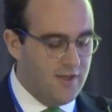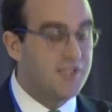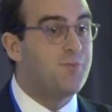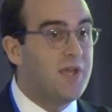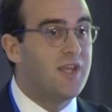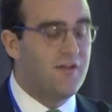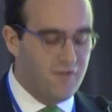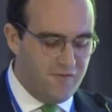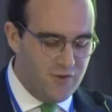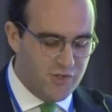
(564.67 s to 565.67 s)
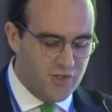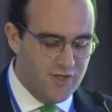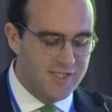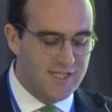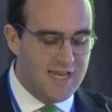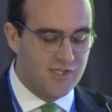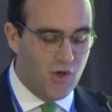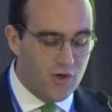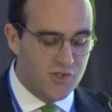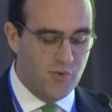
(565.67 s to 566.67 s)
Speaking of the future, today is
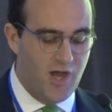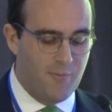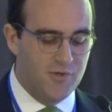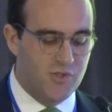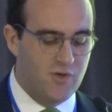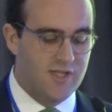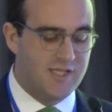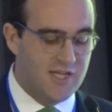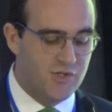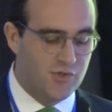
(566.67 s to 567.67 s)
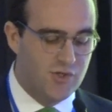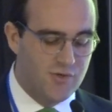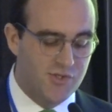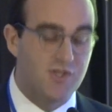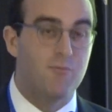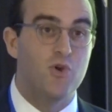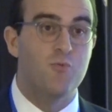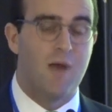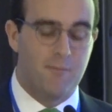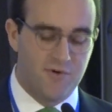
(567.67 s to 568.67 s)
also an opportunity to introduce some new
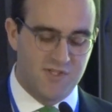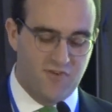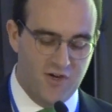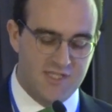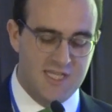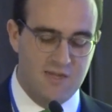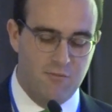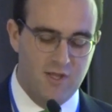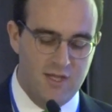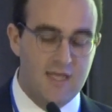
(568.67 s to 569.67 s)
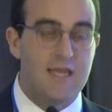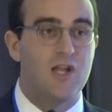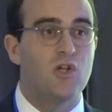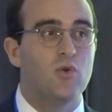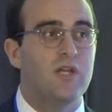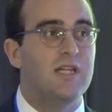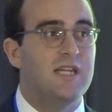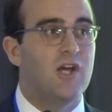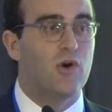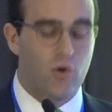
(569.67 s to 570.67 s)
members of our team, including
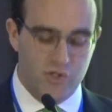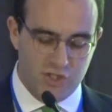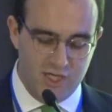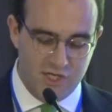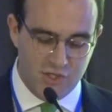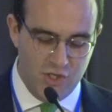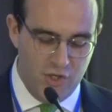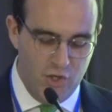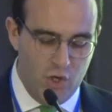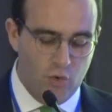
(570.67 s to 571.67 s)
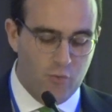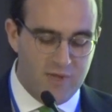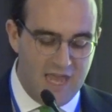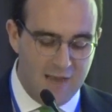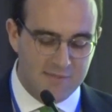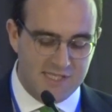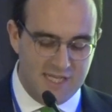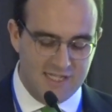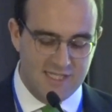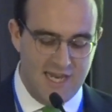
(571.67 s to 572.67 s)
Nina Khoshkish, who will be
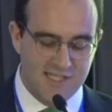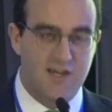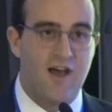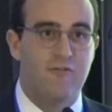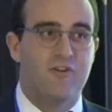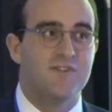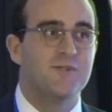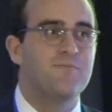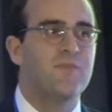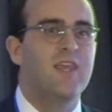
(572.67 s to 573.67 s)
emceeing today's conference.